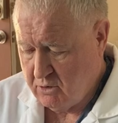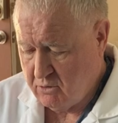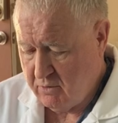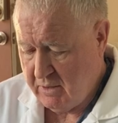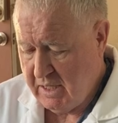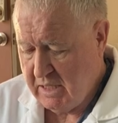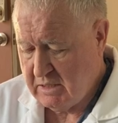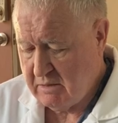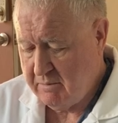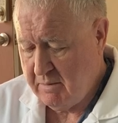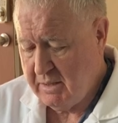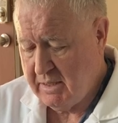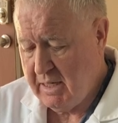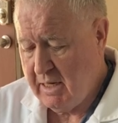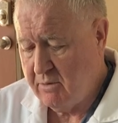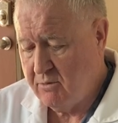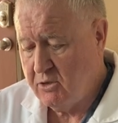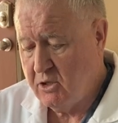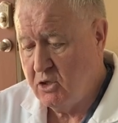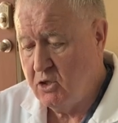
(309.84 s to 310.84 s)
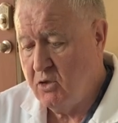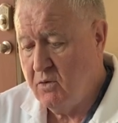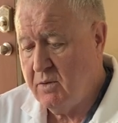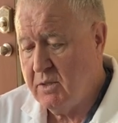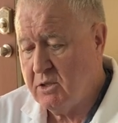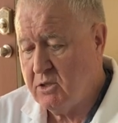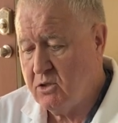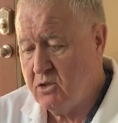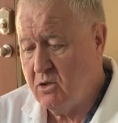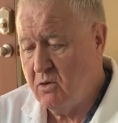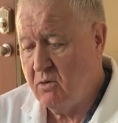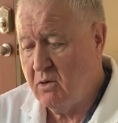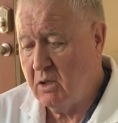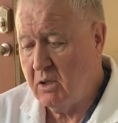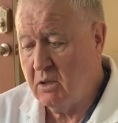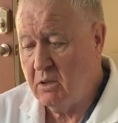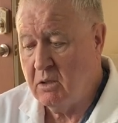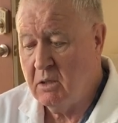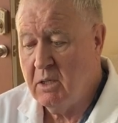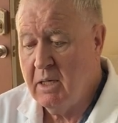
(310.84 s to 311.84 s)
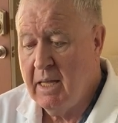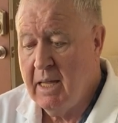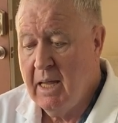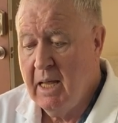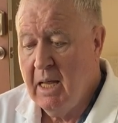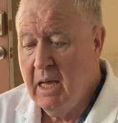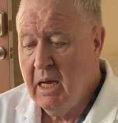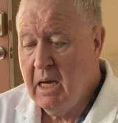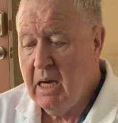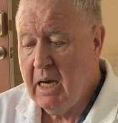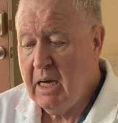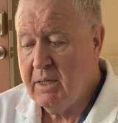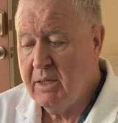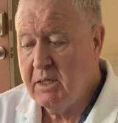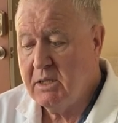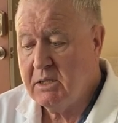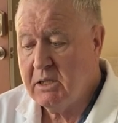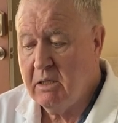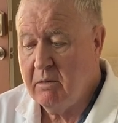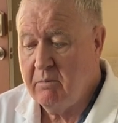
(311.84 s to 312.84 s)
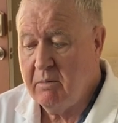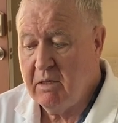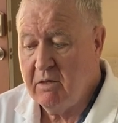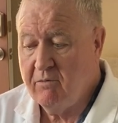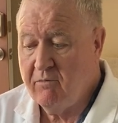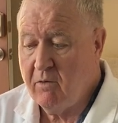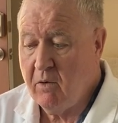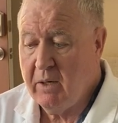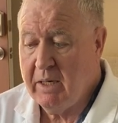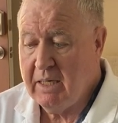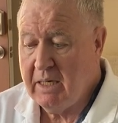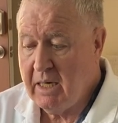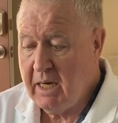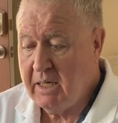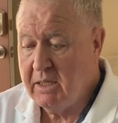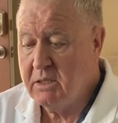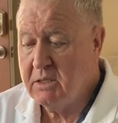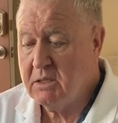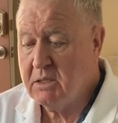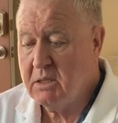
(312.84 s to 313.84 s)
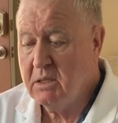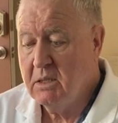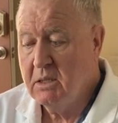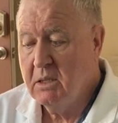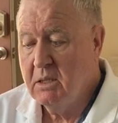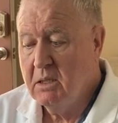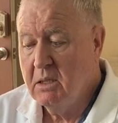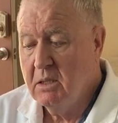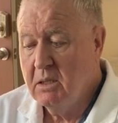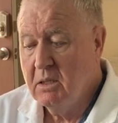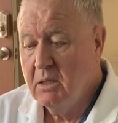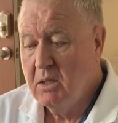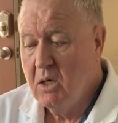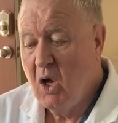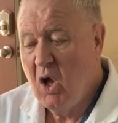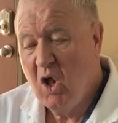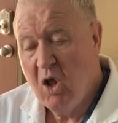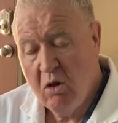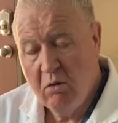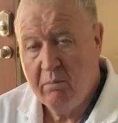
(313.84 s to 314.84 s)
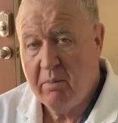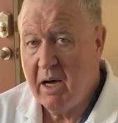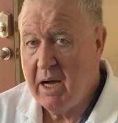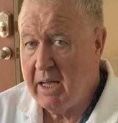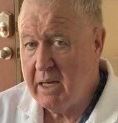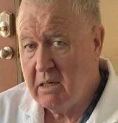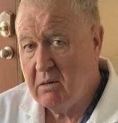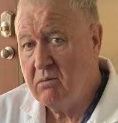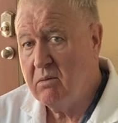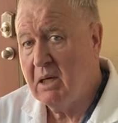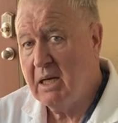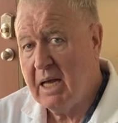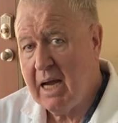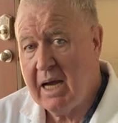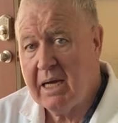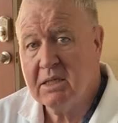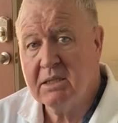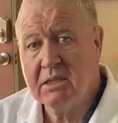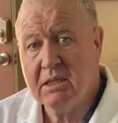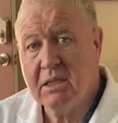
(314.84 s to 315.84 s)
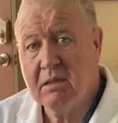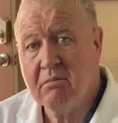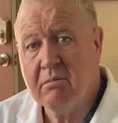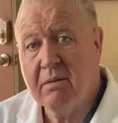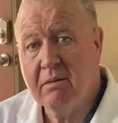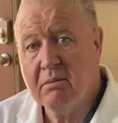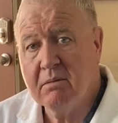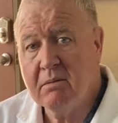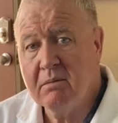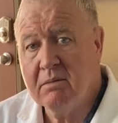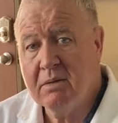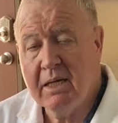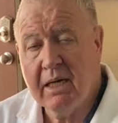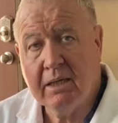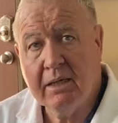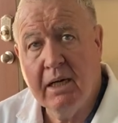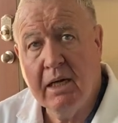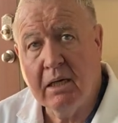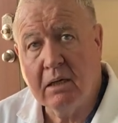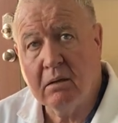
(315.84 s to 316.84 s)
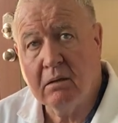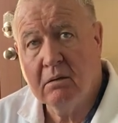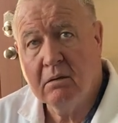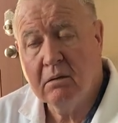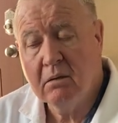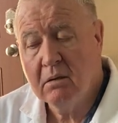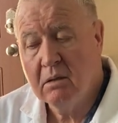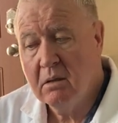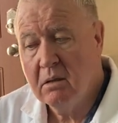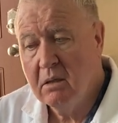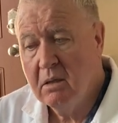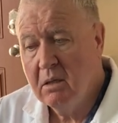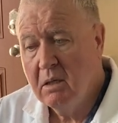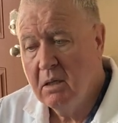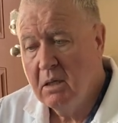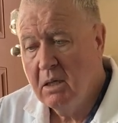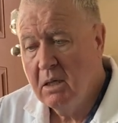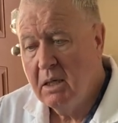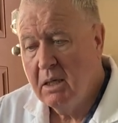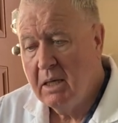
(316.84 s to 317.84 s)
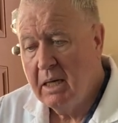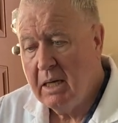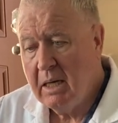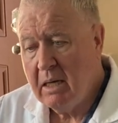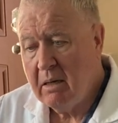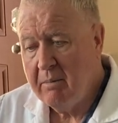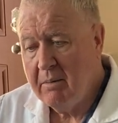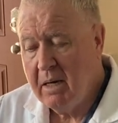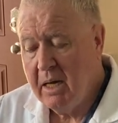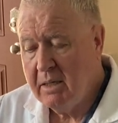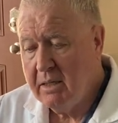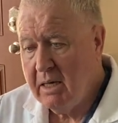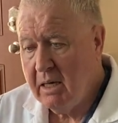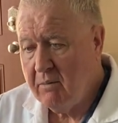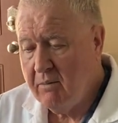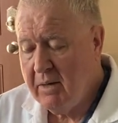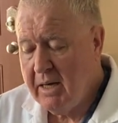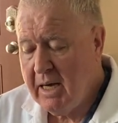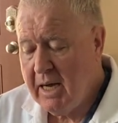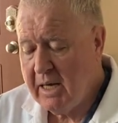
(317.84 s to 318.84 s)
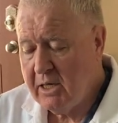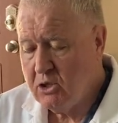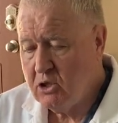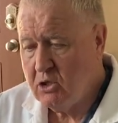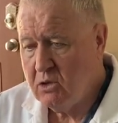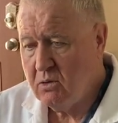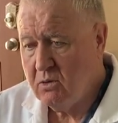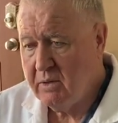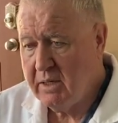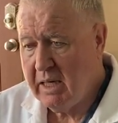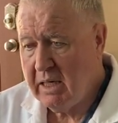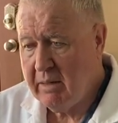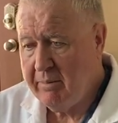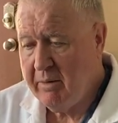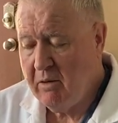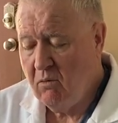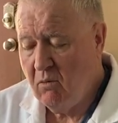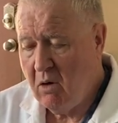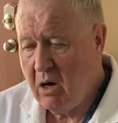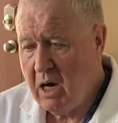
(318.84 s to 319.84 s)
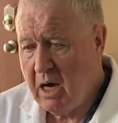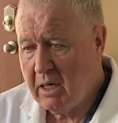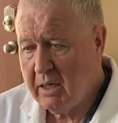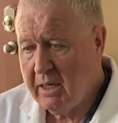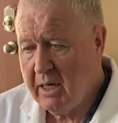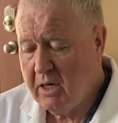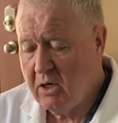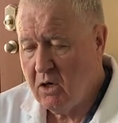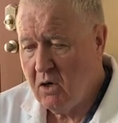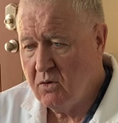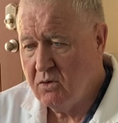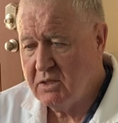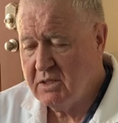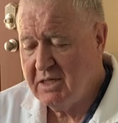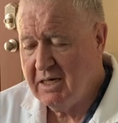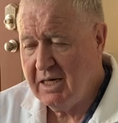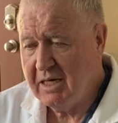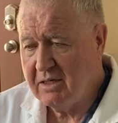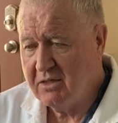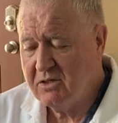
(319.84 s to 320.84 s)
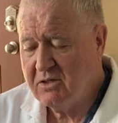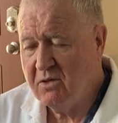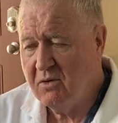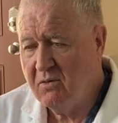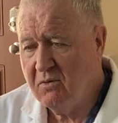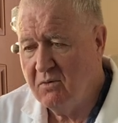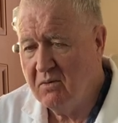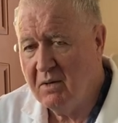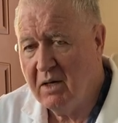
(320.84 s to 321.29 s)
her husband how to do this to her. And this can be a very nice whole body relaxing technique. And then we had you get up and walk and go sit. So